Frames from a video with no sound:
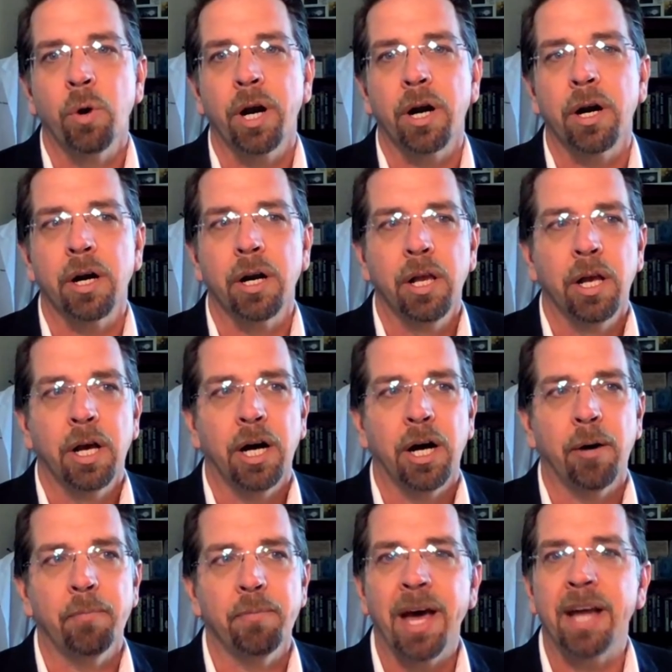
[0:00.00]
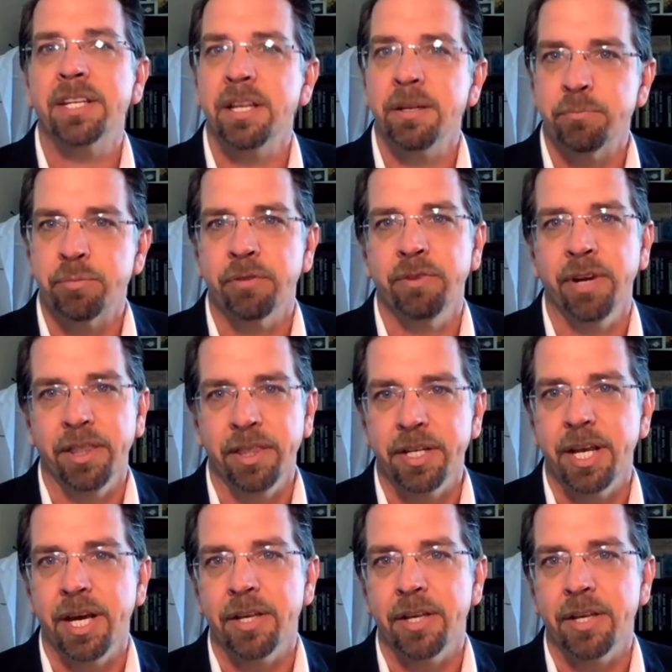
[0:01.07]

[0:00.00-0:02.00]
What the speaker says: where that didn't prevent the